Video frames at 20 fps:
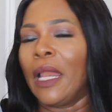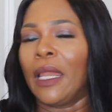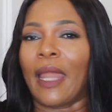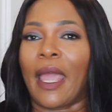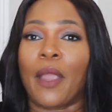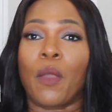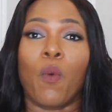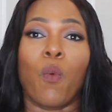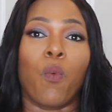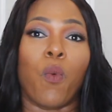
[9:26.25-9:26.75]

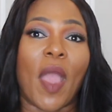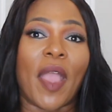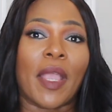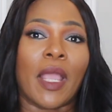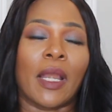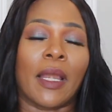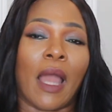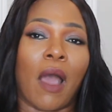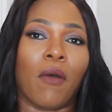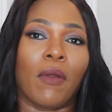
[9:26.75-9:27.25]
like
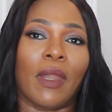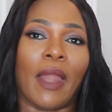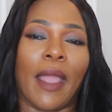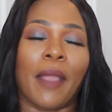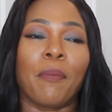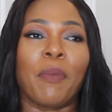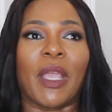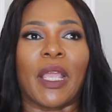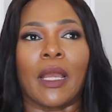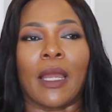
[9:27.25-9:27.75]
working out,
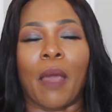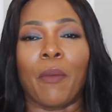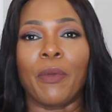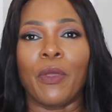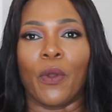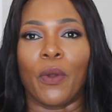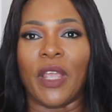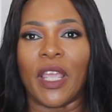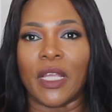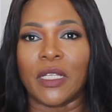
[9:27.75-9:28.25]
like picking
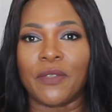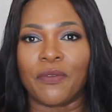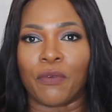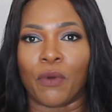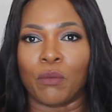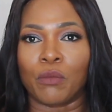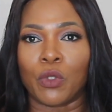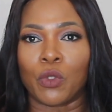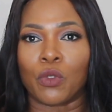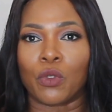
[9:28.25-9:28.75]
up your kids
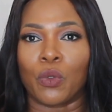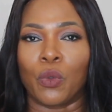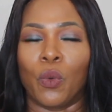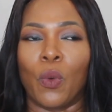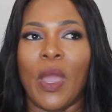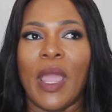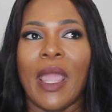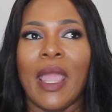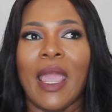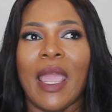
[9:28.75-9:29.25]
from
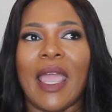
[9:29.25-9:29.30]
school.